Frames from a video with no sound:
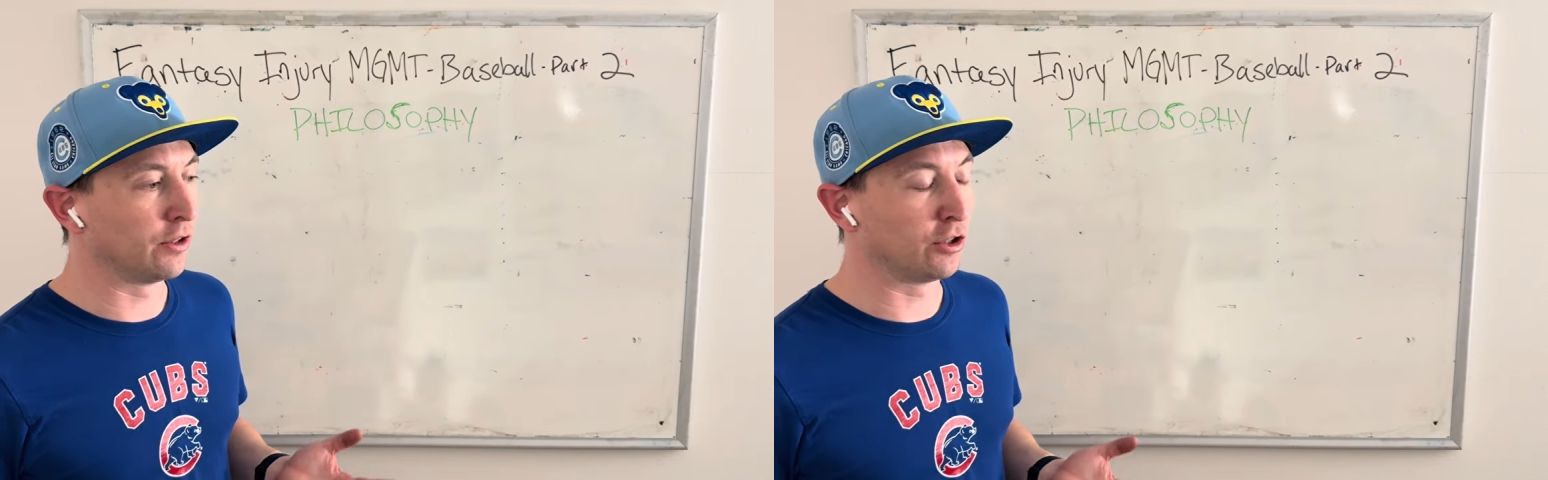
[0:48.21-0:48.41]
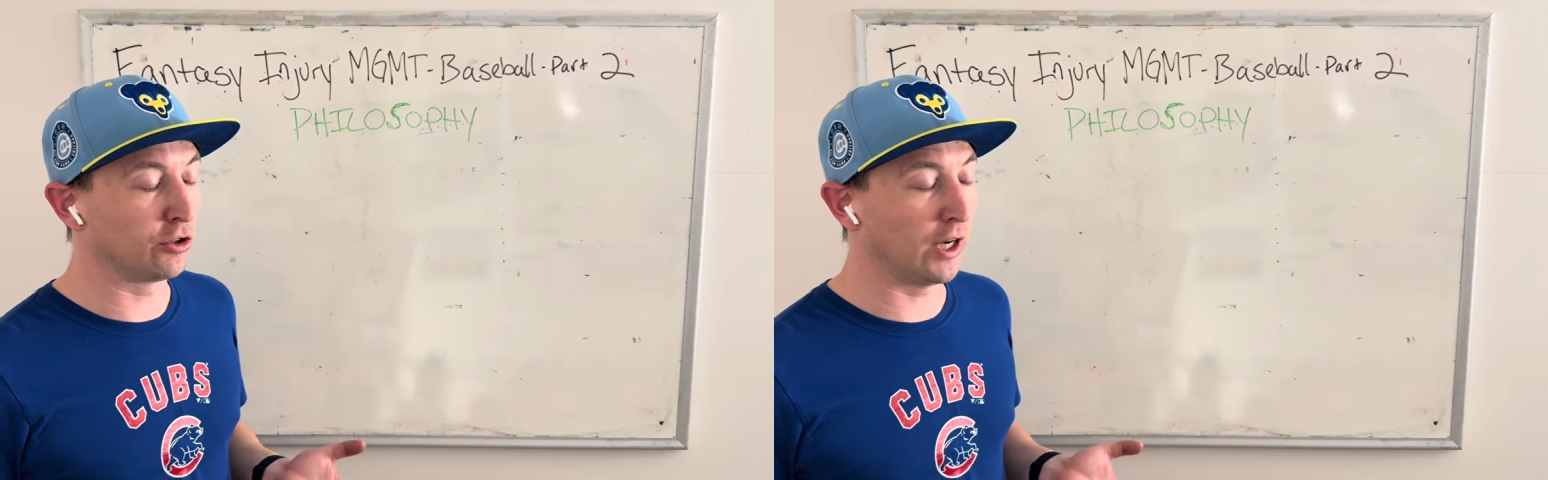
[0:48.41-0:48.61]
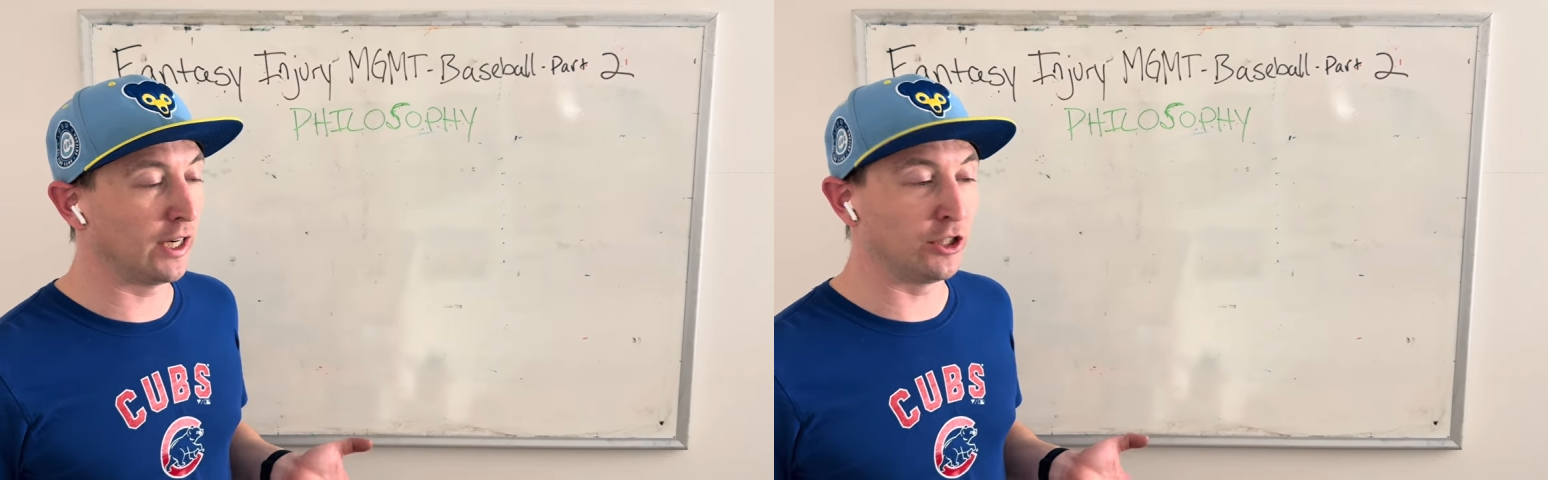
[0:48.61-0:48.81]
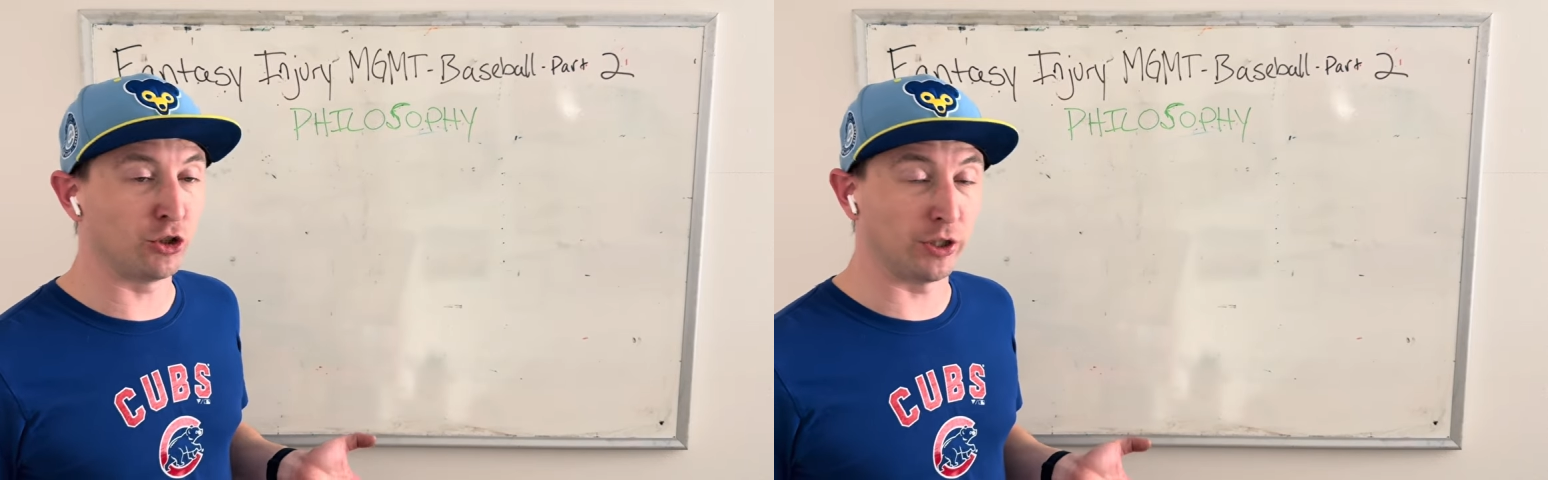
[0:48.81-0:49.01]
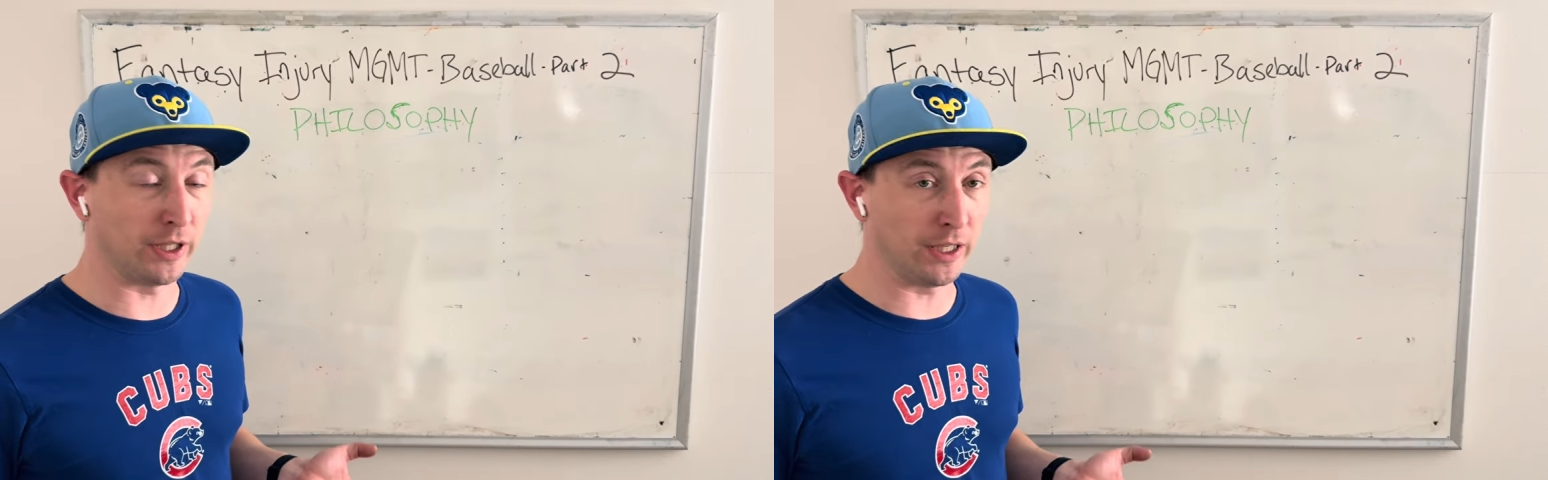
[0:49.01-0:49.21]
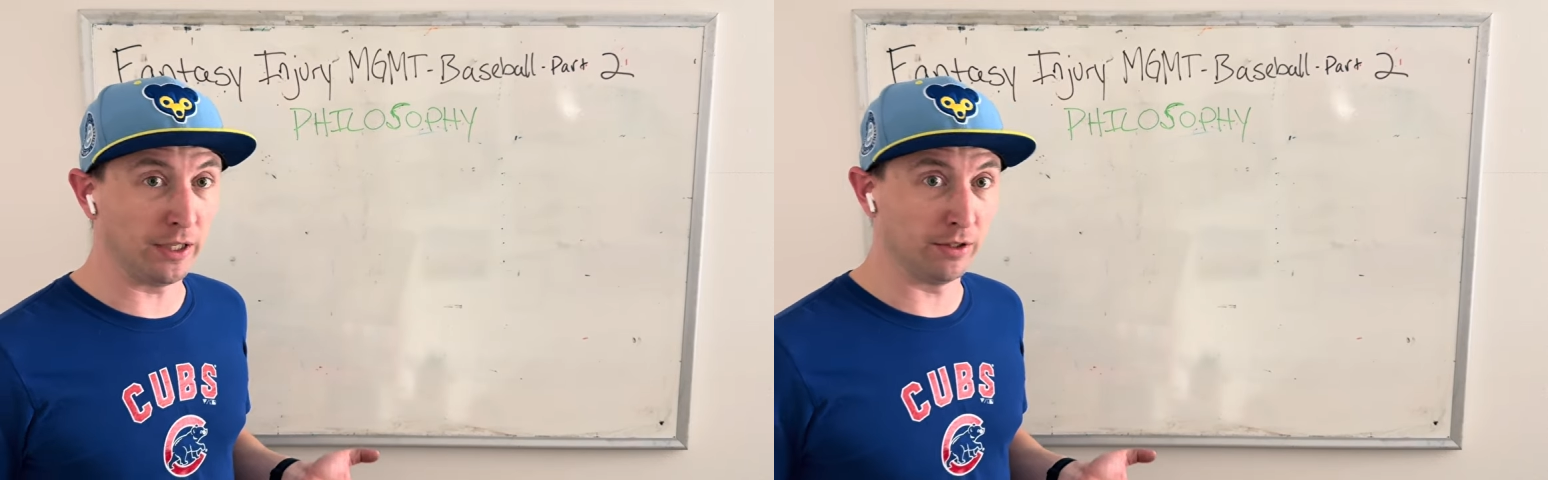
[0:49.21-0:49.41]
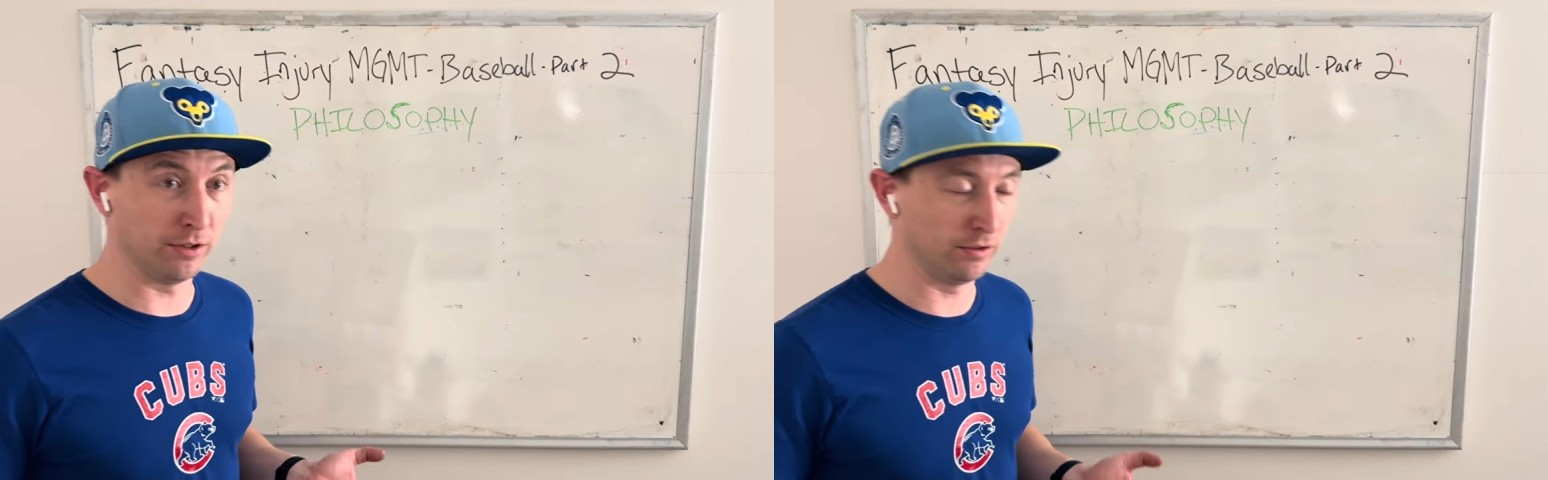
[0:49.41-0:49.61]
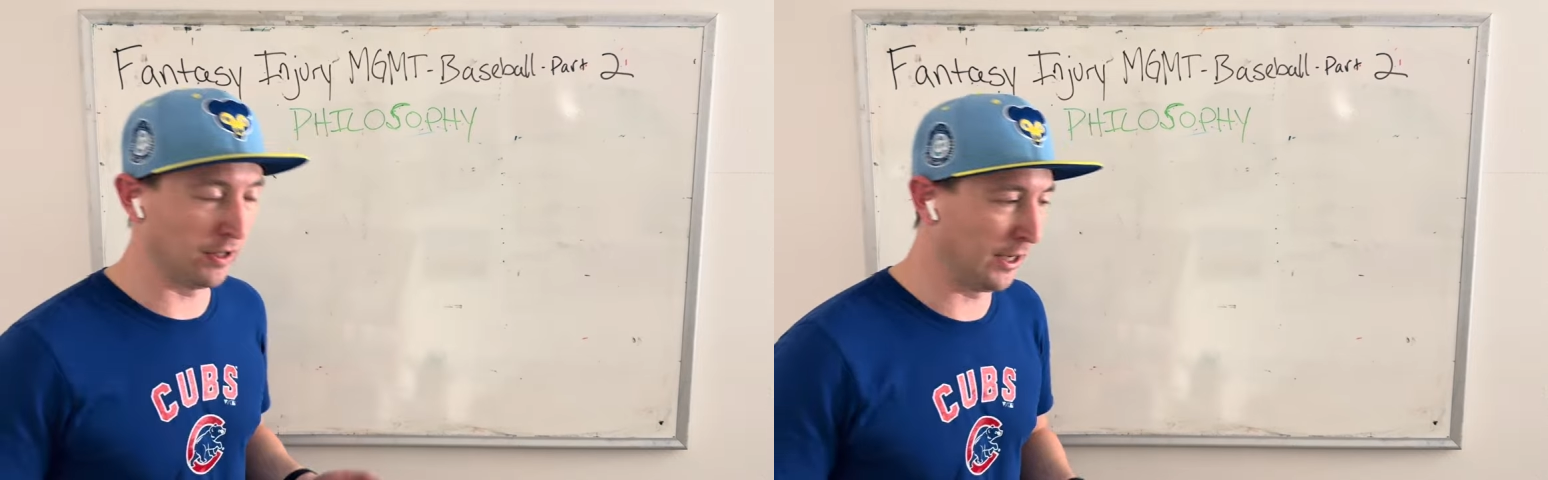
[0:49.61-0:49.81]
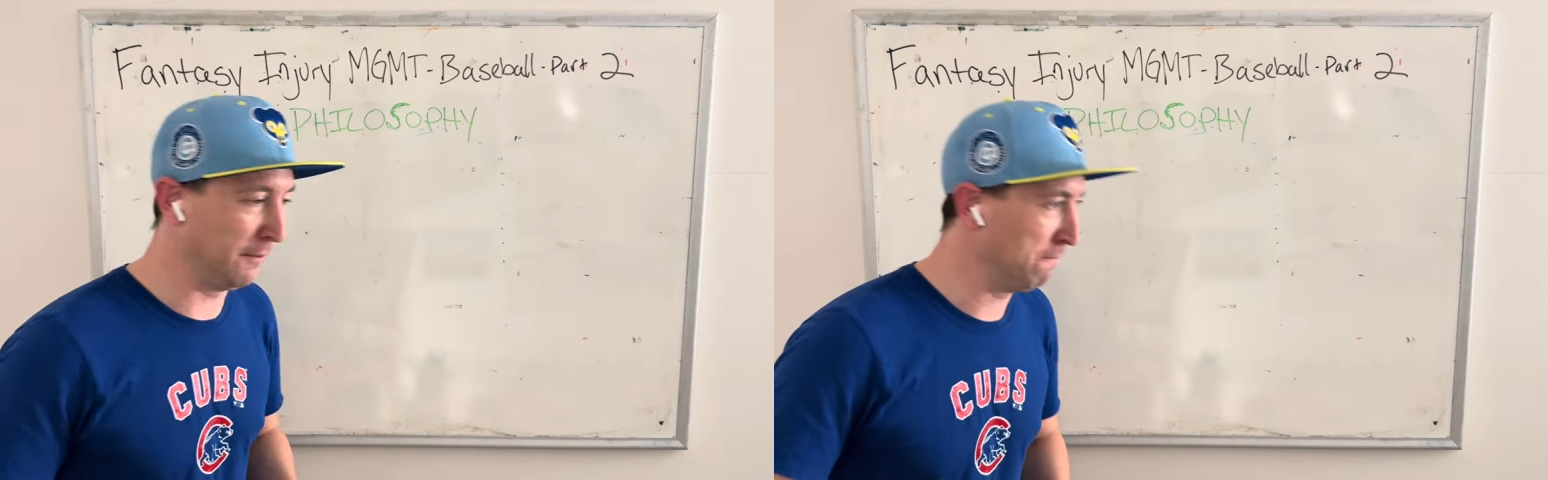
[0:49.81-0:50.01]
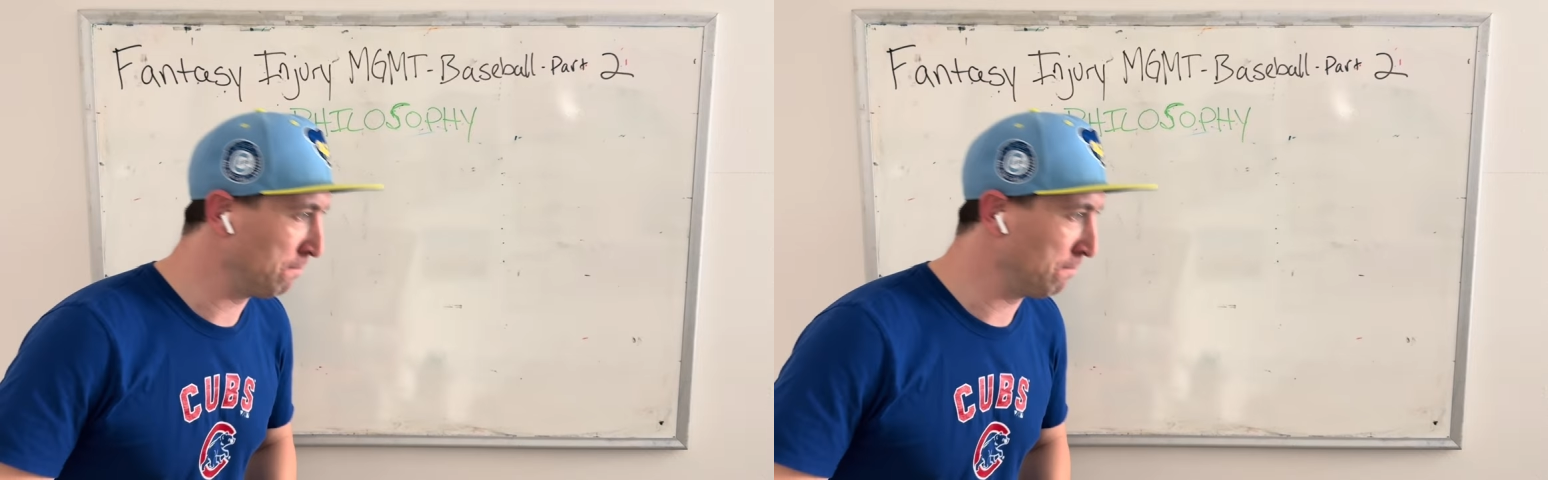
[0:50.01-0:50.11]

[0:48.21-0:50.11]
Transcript: strategy, right?